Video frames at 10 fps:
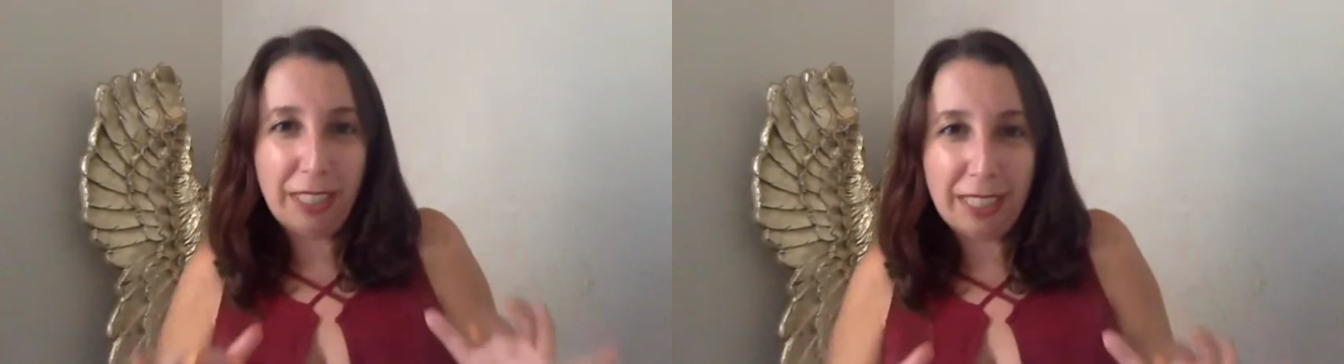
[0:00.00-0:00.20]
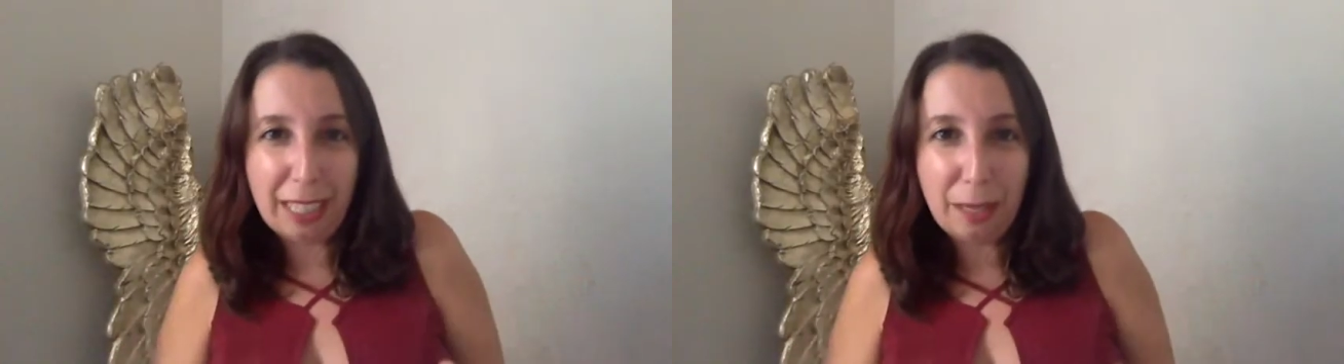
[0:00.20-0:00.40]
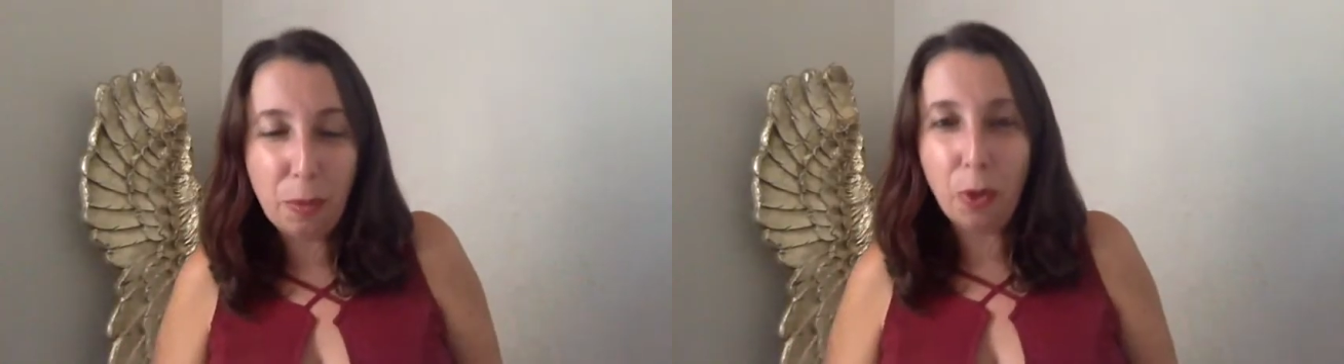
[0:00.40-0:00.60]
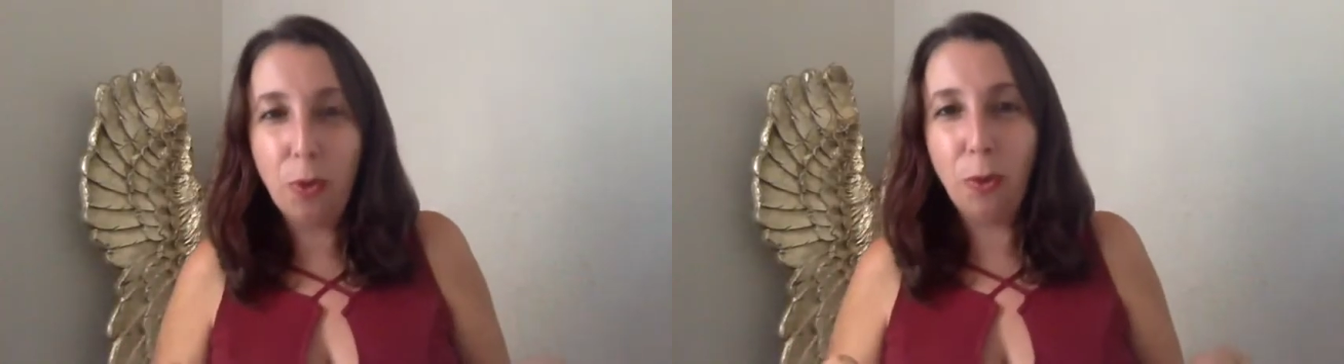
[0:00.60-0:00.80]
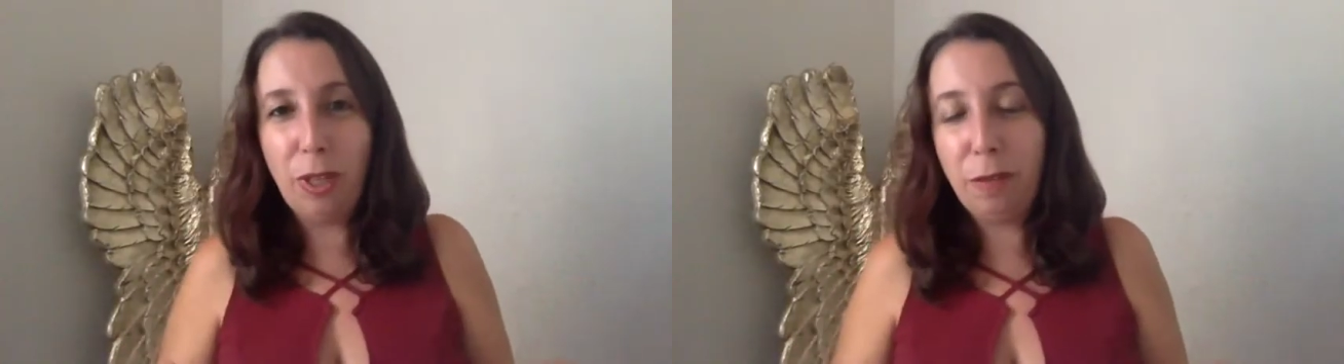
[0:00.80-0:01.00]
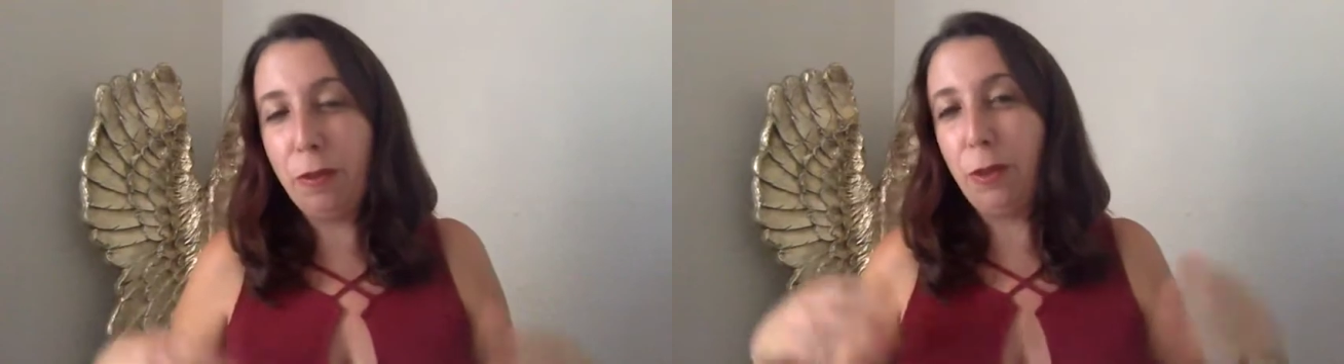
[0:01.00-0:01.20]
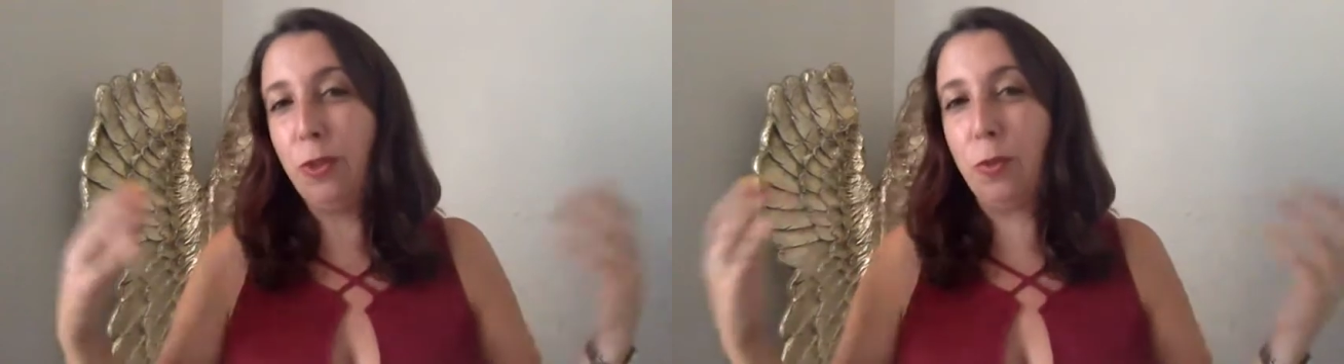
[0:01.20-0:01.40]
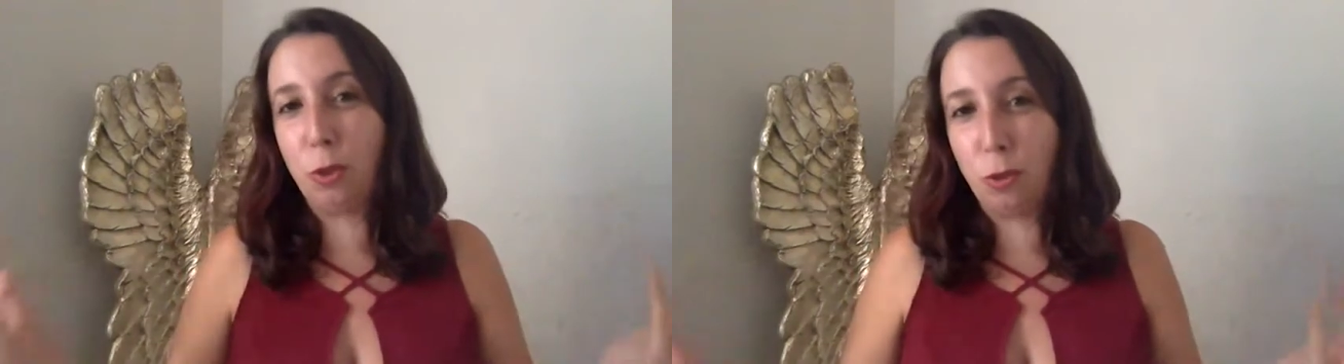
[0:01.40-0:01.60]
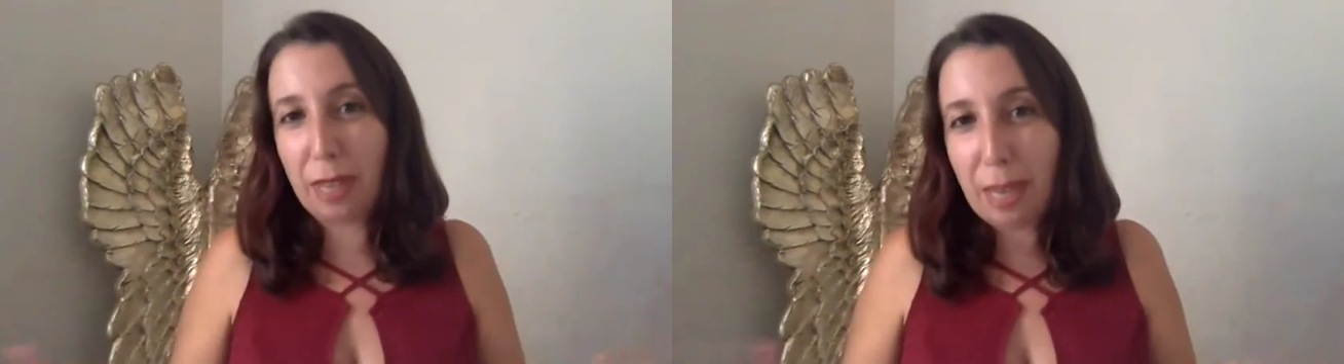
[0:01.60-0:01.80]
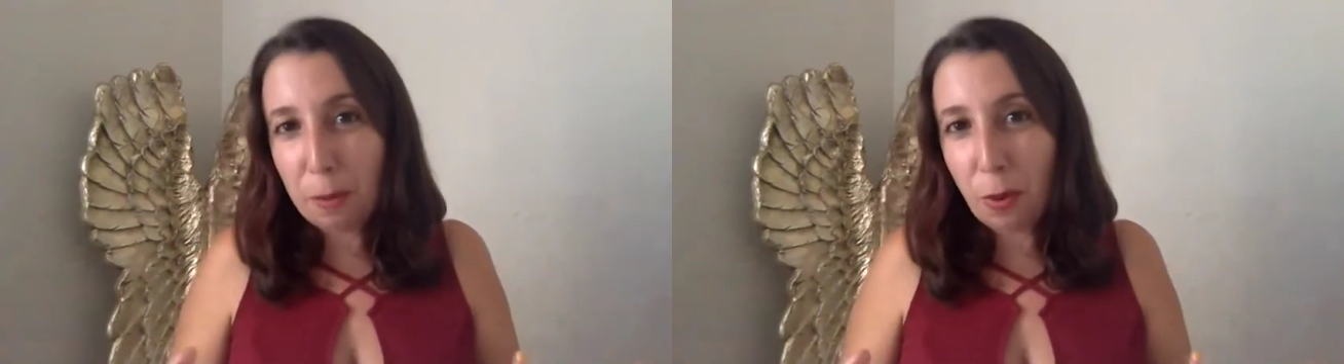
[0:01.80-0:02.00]
to eat more cooling foods. We're
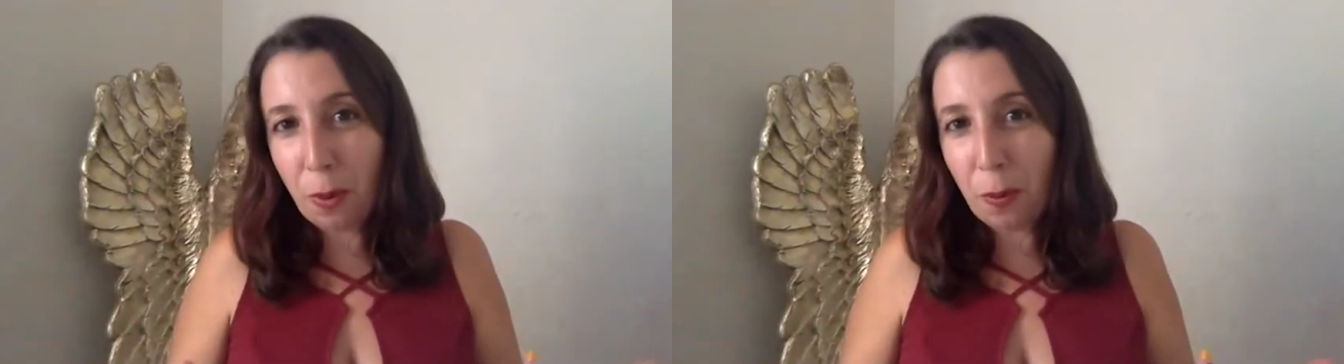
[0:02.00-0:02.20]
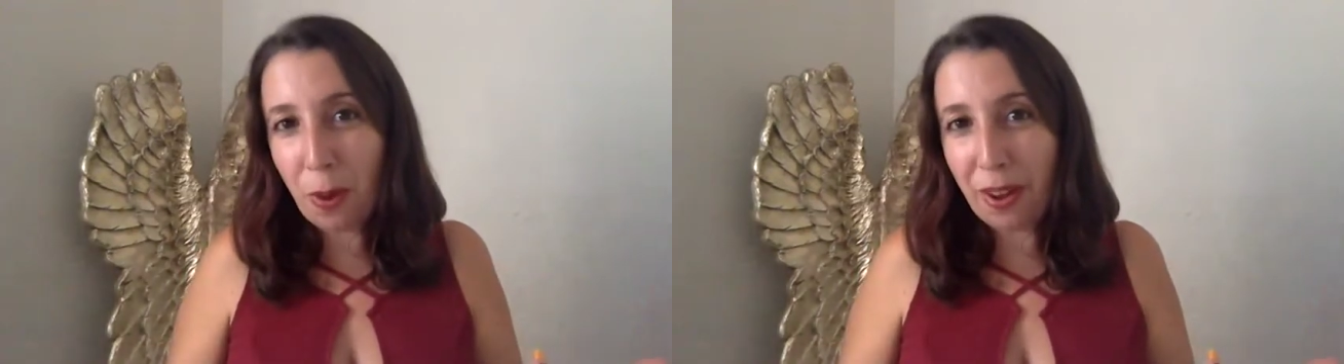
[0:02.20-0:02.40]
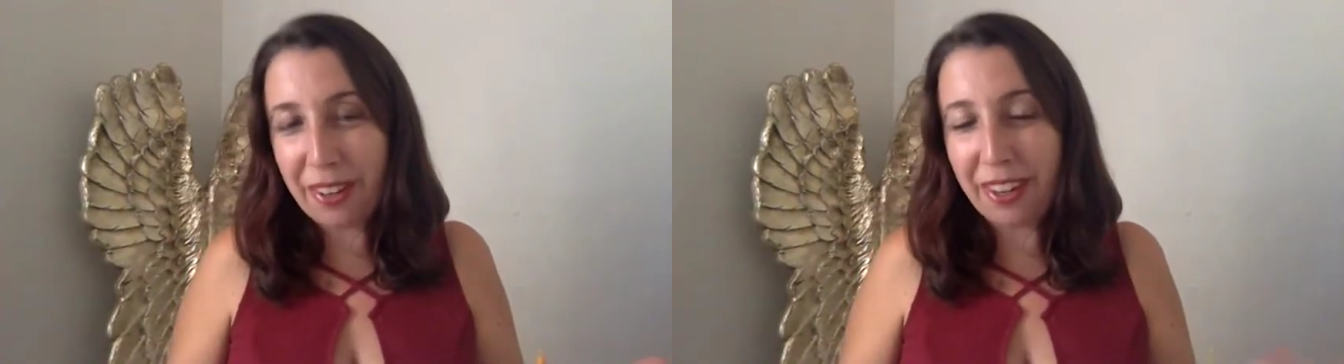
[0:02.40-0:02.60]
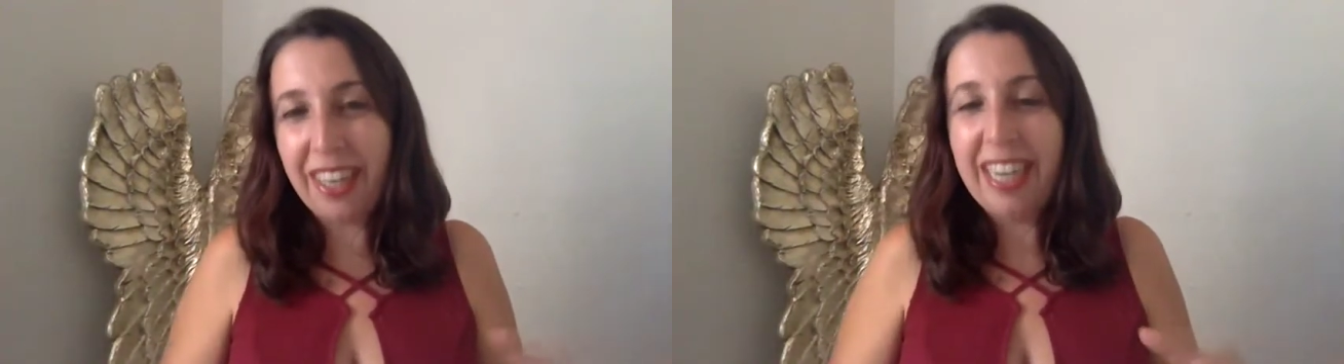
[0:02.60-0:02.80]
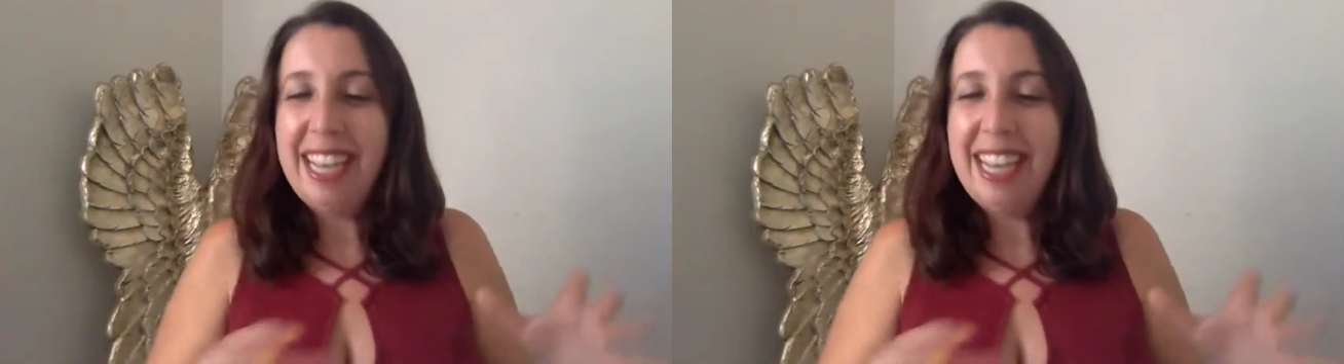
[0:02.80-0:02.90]
drinking more water.